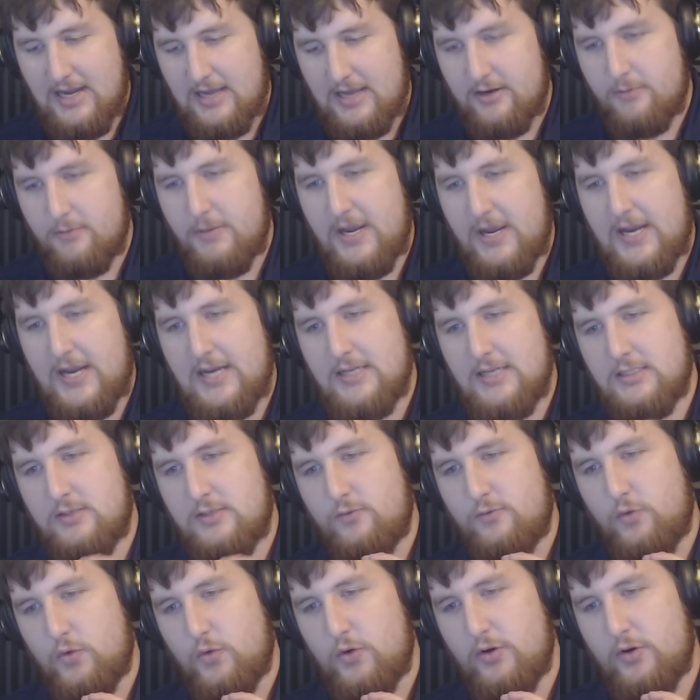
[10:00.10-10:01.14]
it pays
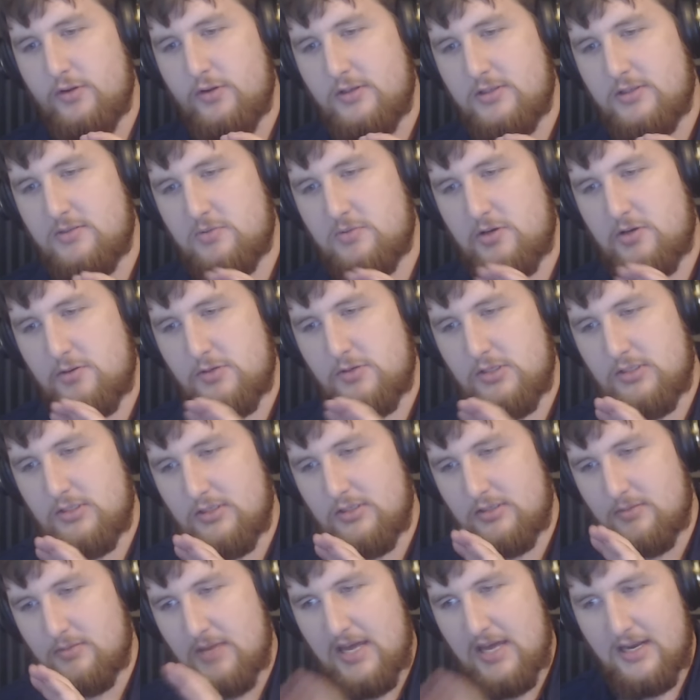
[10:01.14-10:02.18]
for the subscription to
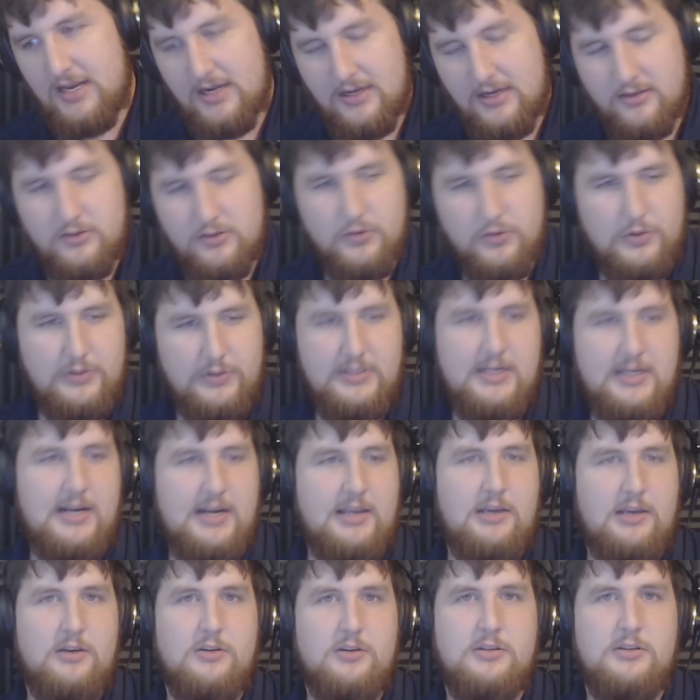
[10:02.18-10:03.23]
some editing tools that I
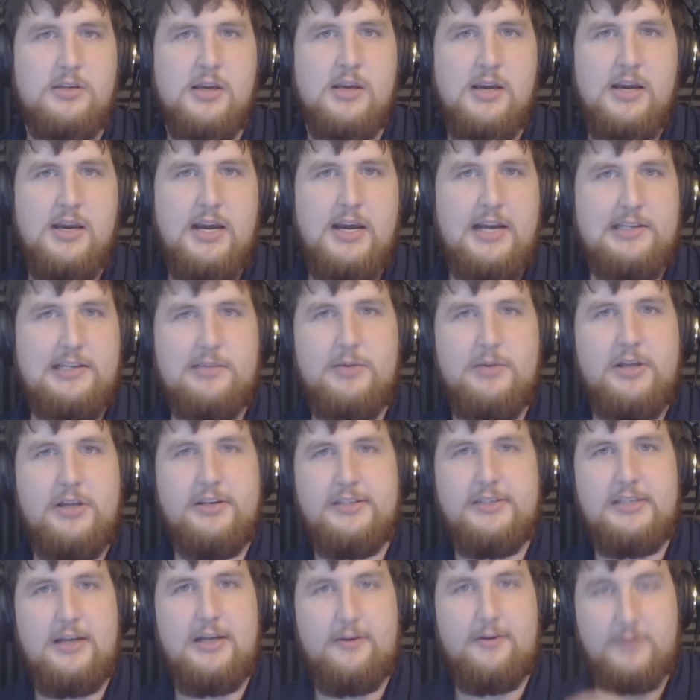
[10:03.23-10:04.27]
use and some other
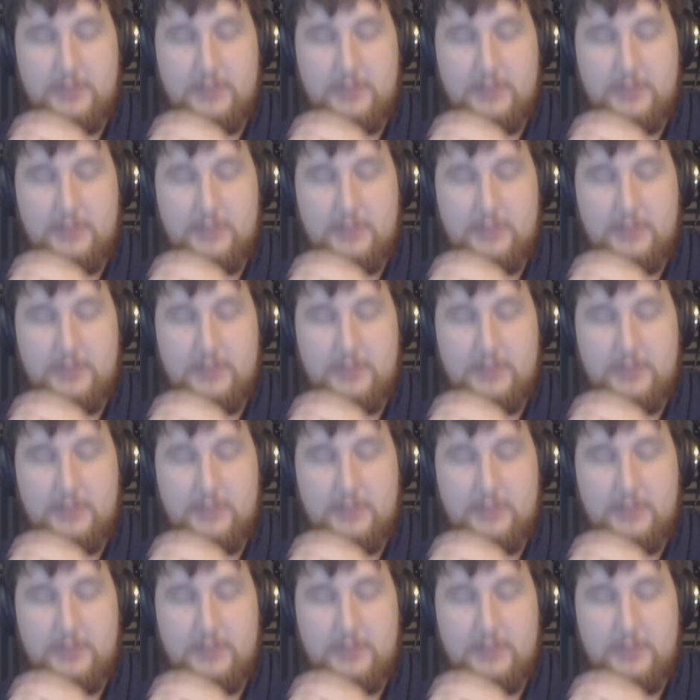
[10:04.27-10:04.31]
stuff.